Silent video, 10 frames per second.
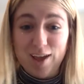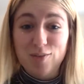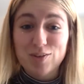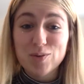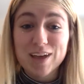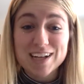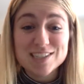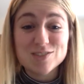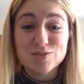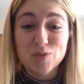If you
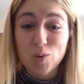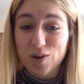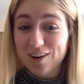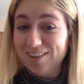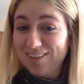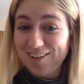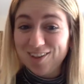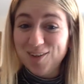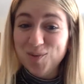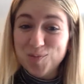guessed four,
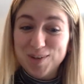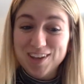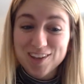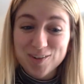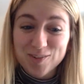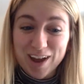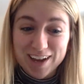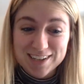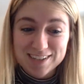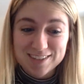you would be
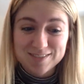correct.